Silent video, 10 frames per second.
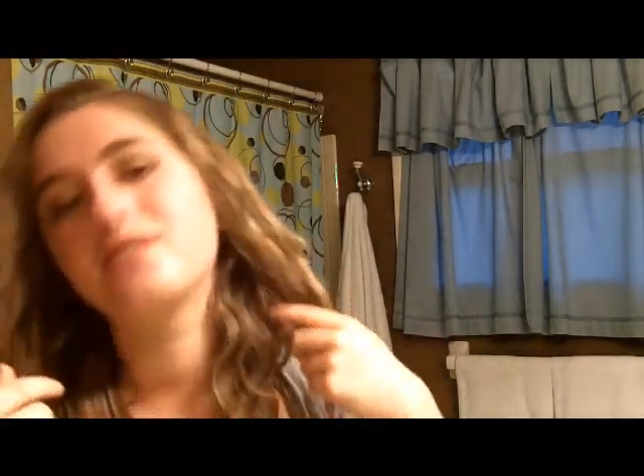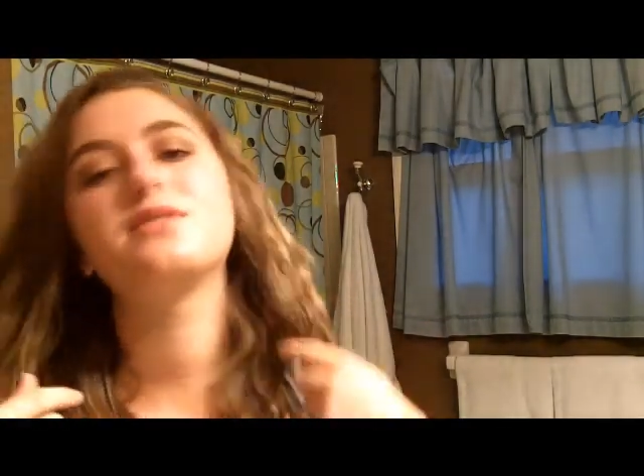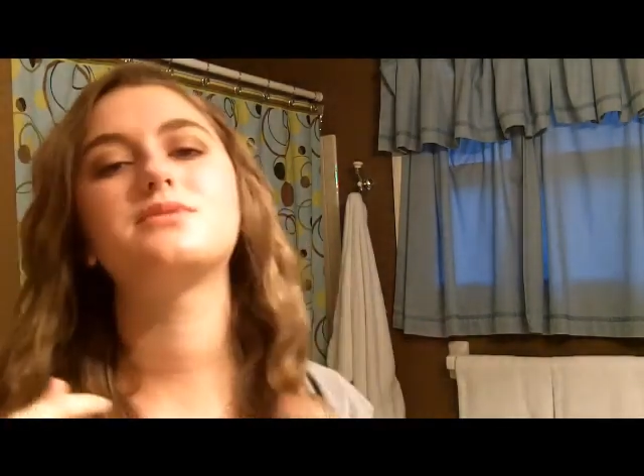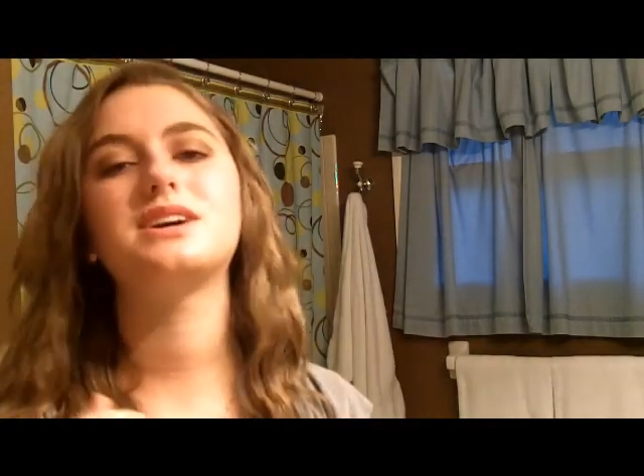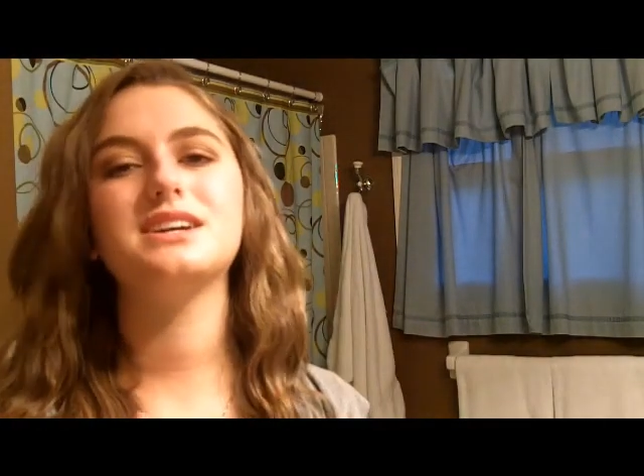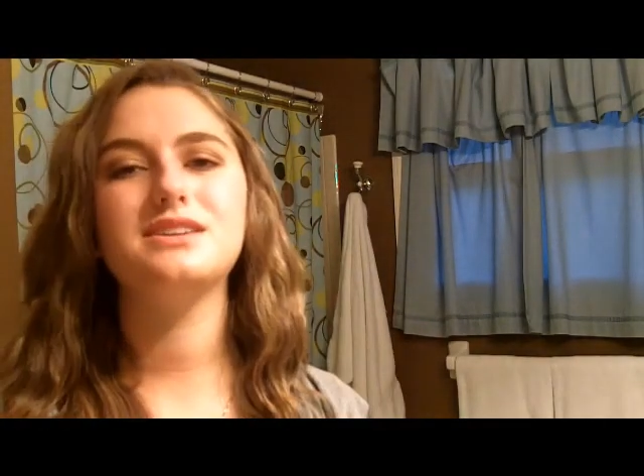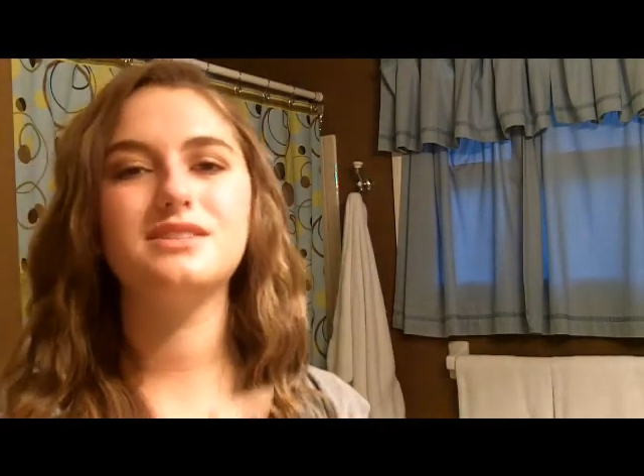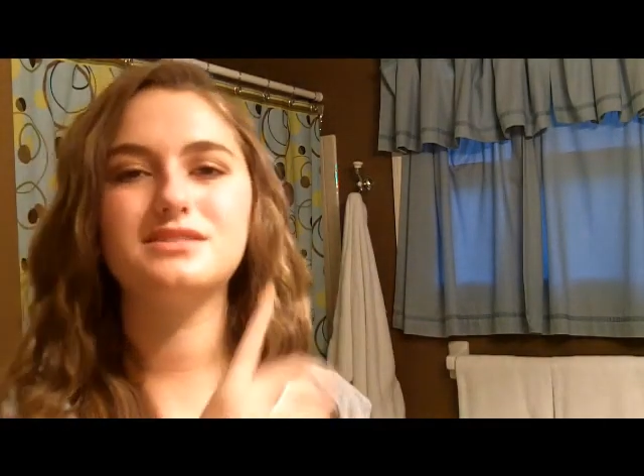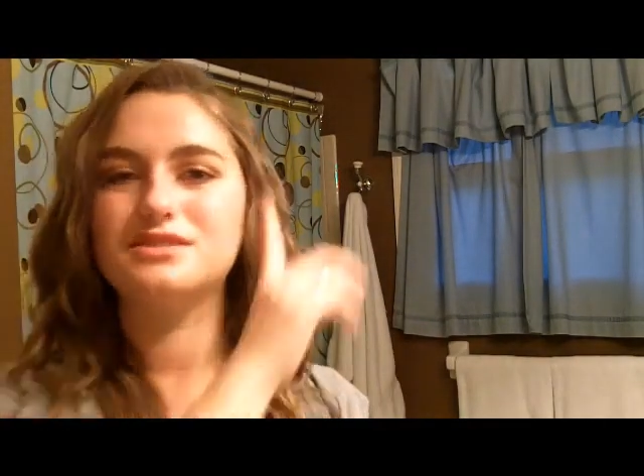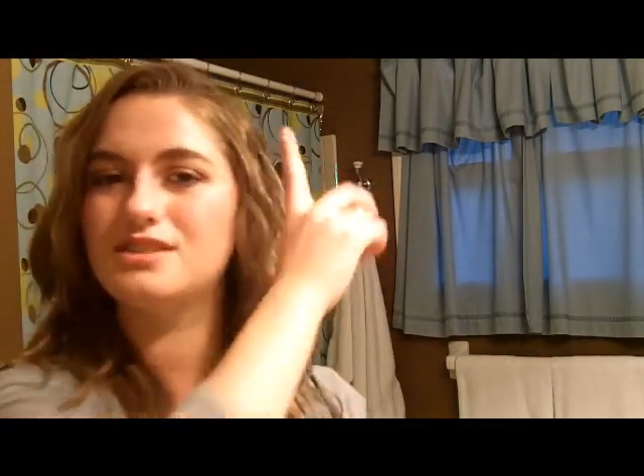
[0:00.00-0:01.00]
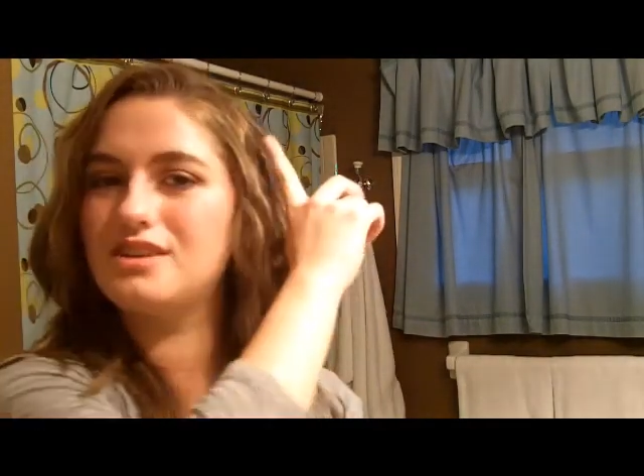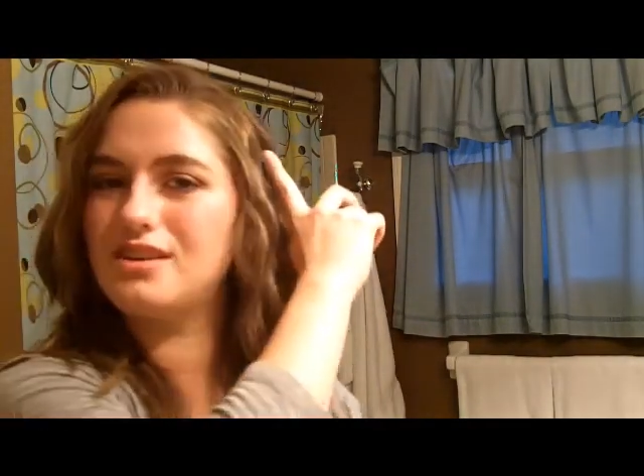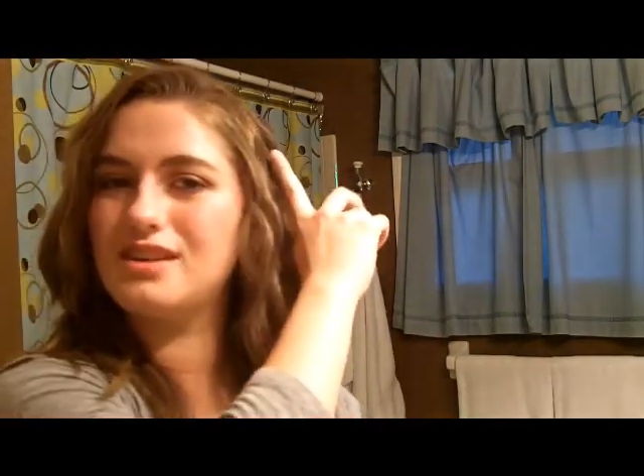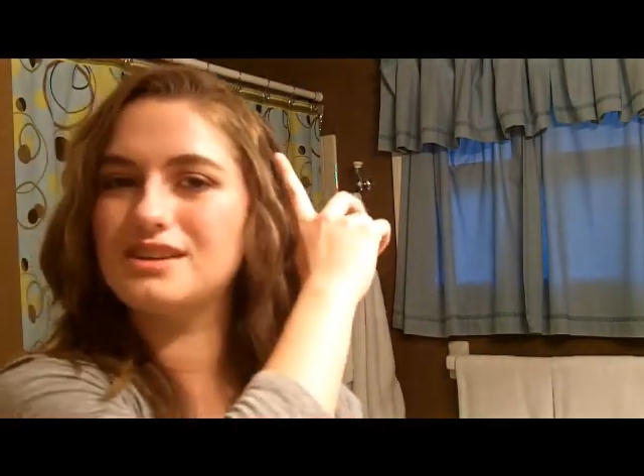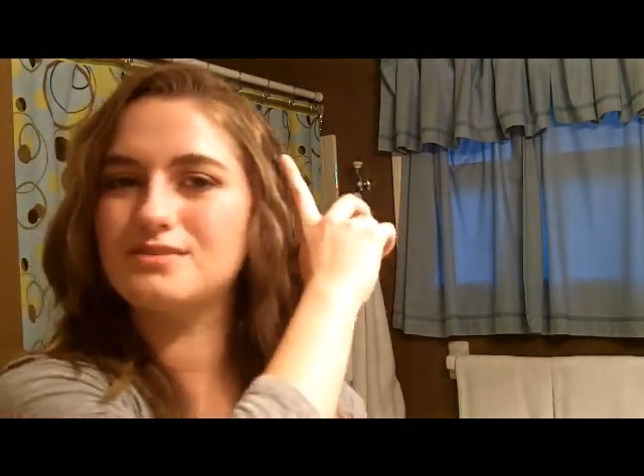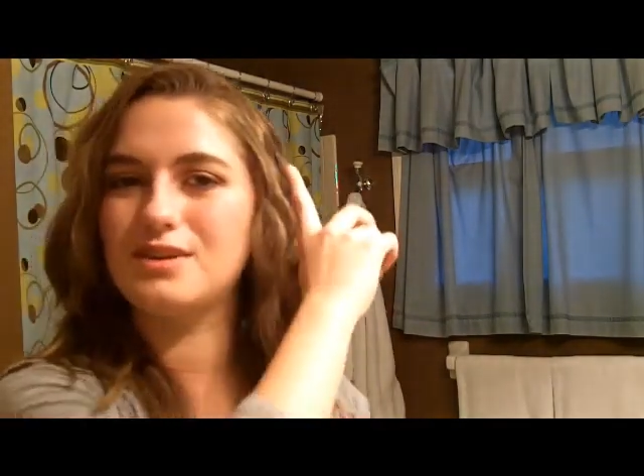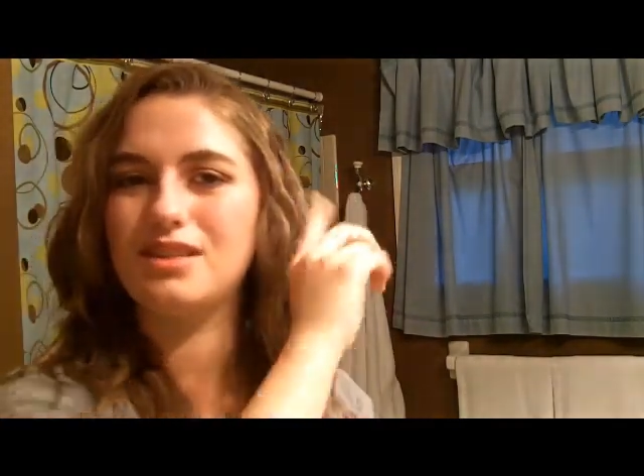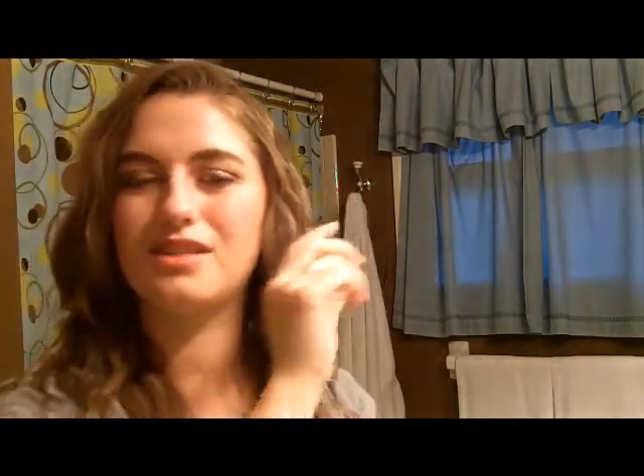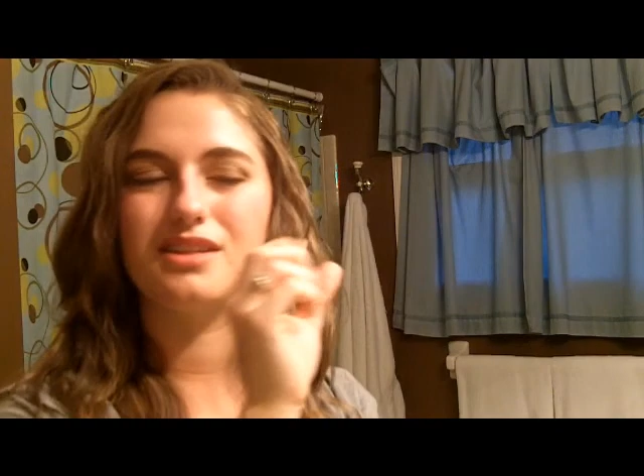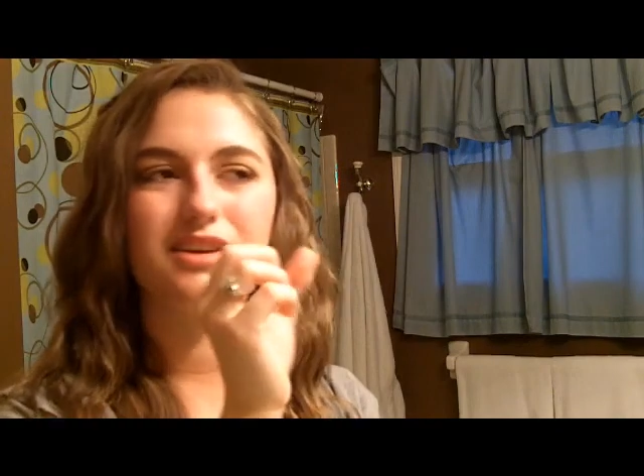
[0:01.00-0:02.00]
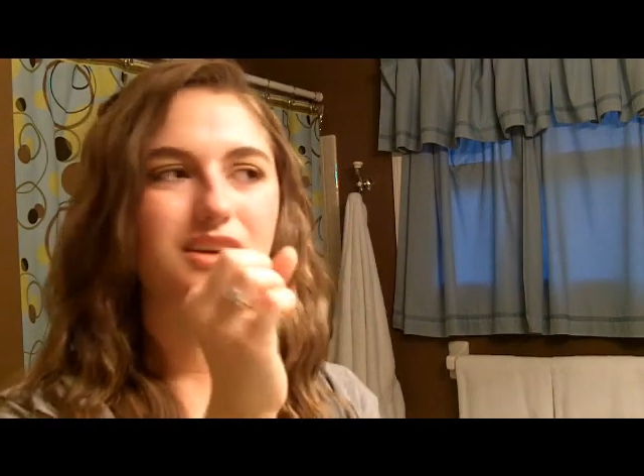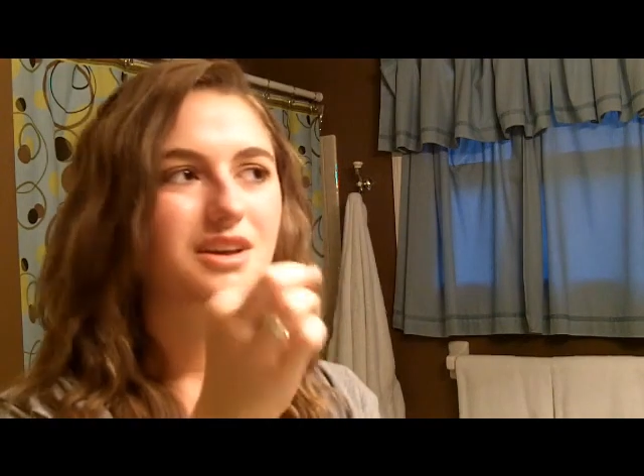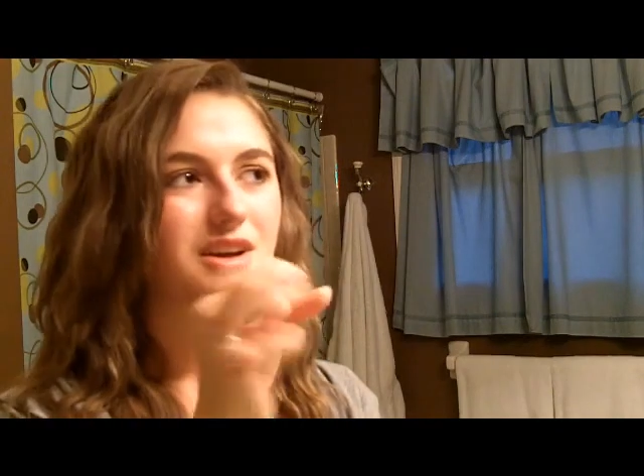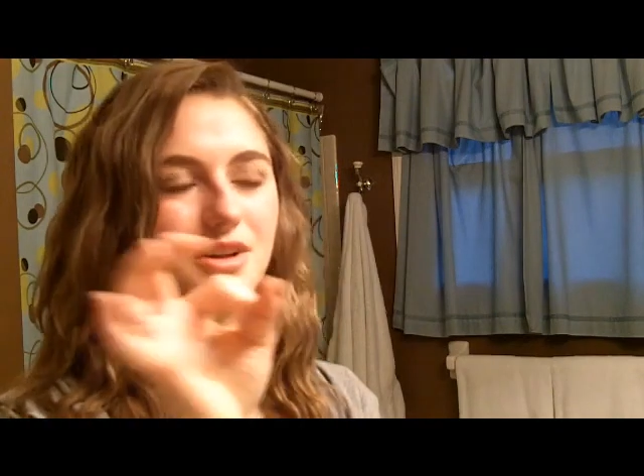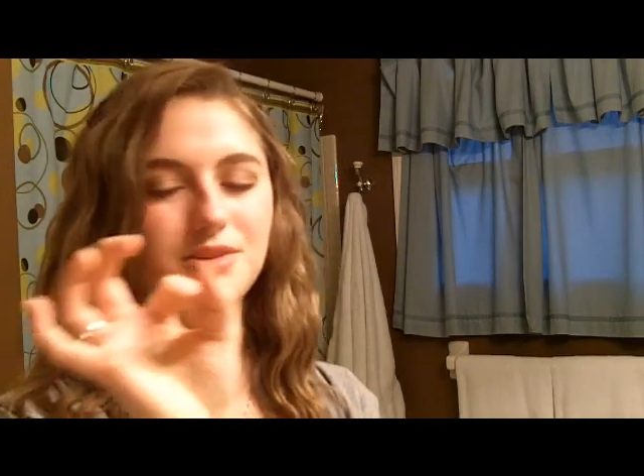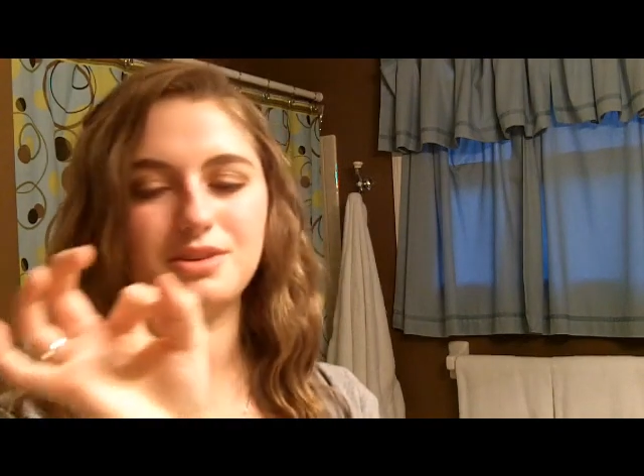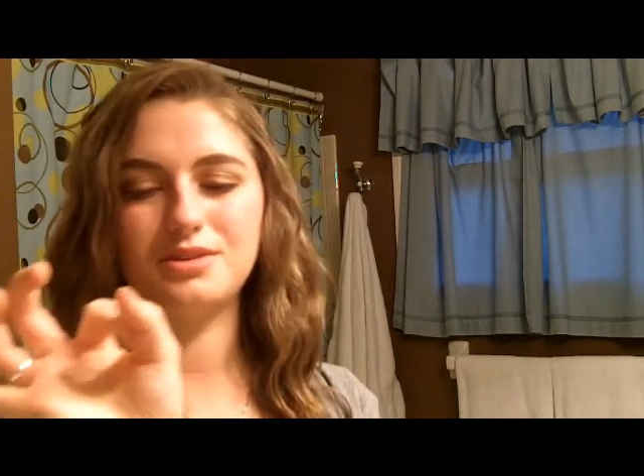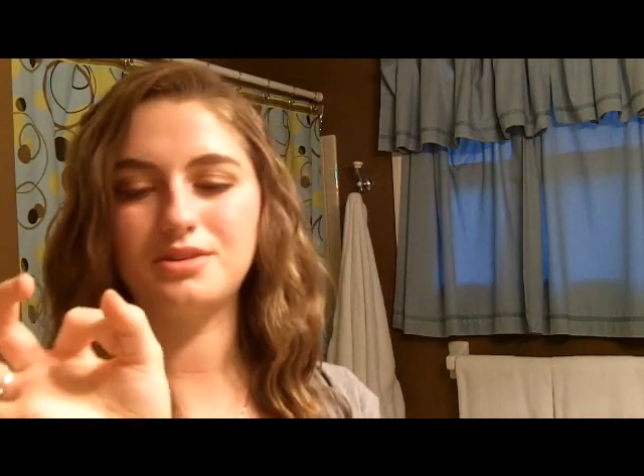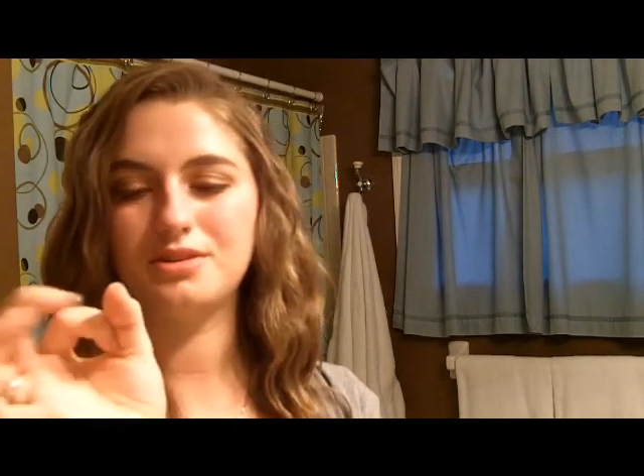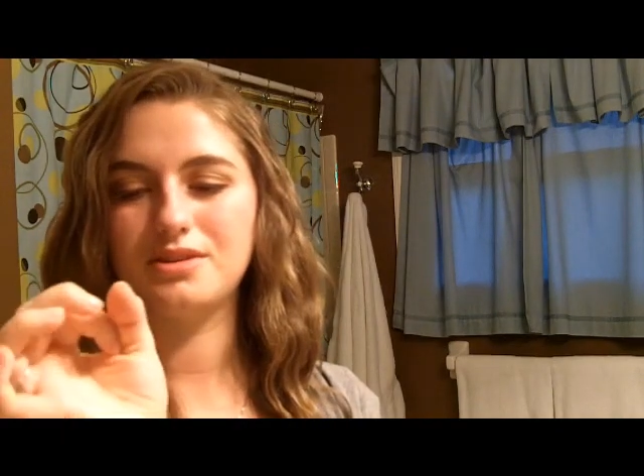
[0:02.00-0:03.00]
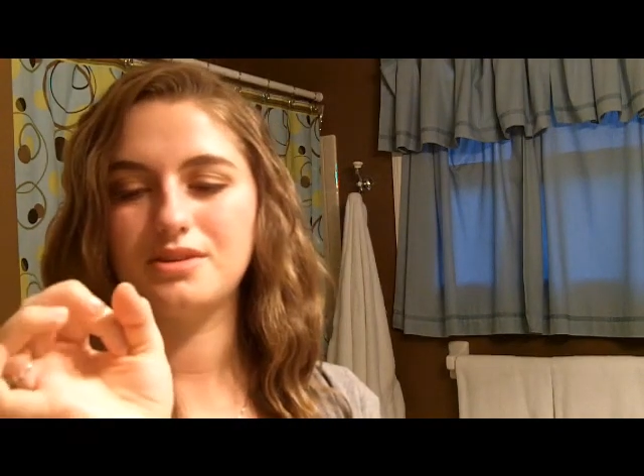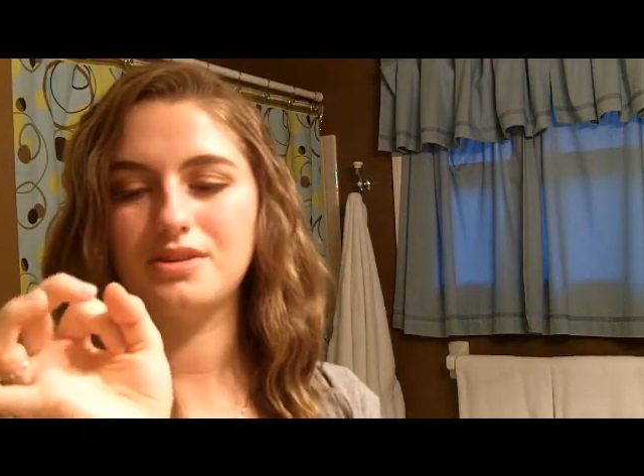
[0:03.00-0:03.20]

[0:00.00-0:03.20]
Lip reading: If you want, you can secure this with a little,